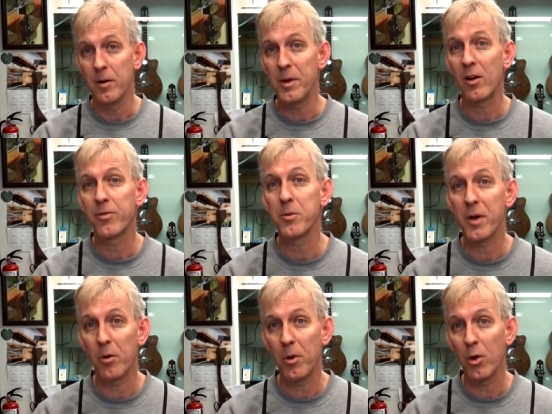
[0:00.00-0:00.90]
a
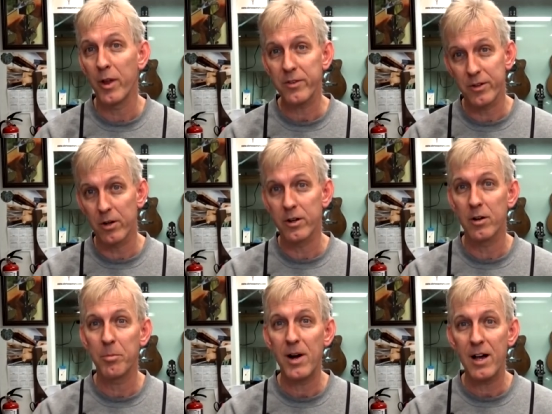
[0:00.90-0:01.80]
male-female mold, that's darn near
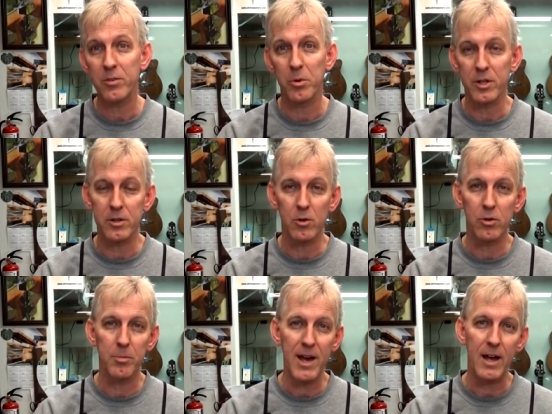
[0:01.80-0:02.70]
impossible to get those
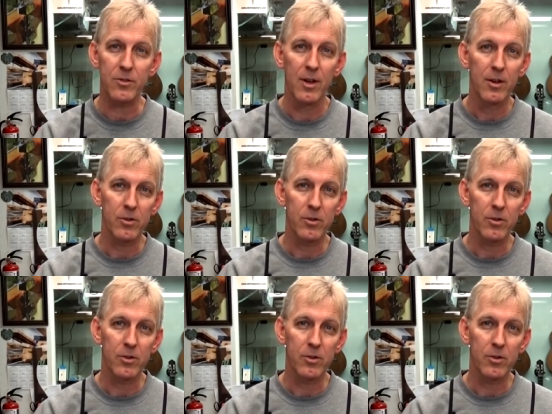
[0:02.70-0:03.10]
to match.